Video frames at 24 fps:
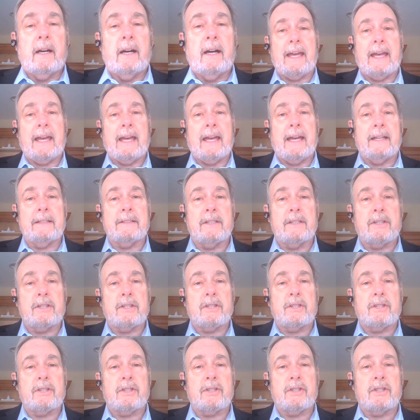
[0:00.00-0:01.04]
And
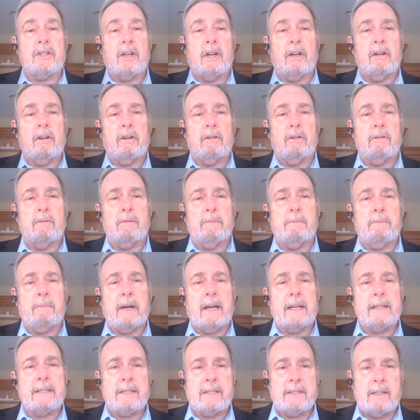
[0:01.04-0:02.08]
so
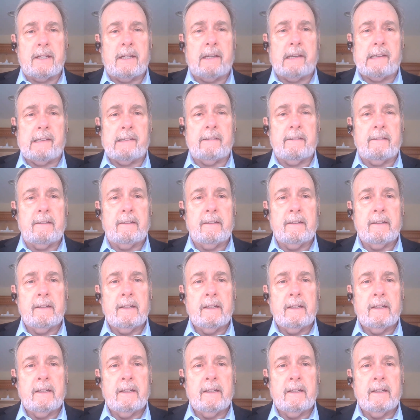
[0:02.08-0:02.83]
my son,